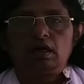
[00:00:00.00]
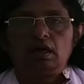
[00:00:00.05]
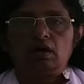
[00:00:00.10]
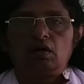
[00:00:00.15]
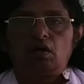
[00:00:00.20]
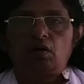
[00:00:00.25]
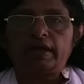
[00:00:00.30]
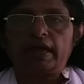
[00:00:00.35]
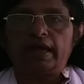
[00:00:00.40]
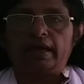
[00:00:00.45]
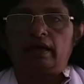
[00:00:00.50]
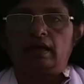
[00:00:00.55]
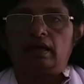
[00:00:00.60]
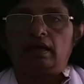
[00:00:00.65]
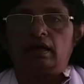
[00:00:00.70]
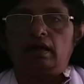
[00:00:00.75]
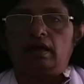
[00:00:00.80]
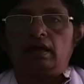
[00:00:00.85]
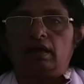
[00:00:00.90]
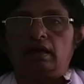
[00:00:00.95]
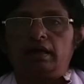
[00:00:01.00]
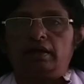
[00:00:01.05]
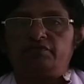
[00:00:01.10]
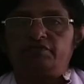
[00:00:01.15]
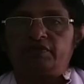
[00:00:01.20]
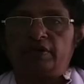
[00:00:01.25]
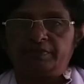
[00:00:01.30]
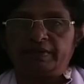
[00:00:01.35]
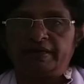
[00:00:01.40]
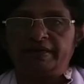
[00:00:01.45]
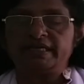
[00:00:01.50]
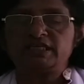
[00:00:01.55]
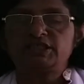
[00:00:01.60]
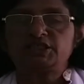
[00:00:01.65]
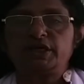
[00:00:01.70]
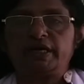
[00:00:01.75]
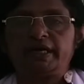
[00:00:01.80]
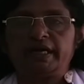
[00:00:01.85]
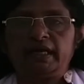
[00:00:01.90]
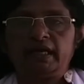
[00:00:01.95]
okay, from the
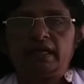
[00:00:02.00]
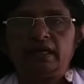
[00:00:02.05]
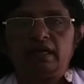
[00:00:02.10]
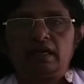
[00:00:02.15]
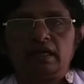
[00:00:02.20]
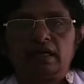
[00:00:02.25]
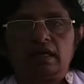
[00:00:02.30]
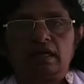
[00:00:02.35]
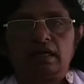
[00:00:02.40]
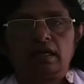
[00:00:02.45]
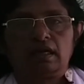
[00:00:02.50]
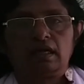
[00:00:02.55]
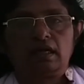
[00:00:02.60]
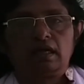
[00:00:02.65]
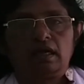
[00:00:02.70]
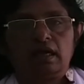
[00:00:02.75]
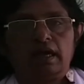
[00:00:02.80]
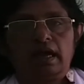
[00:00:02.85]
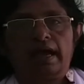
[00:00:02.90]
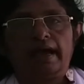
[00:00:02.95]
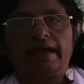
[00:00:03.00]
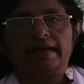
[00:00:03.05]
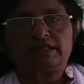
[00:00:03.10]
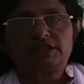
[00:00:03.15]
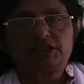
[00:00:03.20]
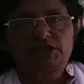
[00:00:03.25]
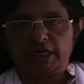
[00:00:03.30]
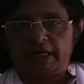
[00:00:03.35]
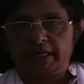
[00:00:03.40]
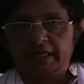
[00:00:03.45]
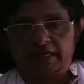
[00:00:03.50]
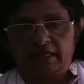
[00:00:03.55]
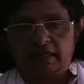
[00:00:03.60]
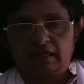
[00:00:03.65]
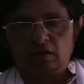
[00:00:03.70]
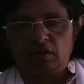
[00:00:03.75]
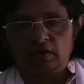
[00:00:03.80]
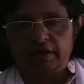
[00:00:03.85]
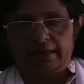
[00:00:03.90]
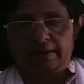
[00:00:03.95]
dictionary, and study.
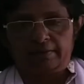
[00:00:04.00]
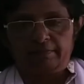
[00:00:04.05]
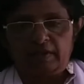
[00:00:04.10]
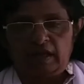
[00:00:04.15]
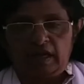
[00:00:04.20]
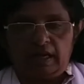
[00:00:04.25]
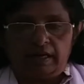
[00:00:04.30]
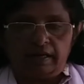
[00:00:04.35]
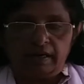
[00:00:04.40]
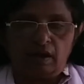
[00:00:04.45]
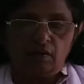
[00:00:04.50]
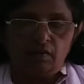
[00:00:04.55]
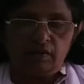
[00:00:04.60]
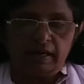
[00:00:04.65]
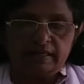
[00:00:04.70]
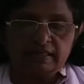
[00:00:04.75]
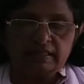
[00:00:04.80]
Okay. Now let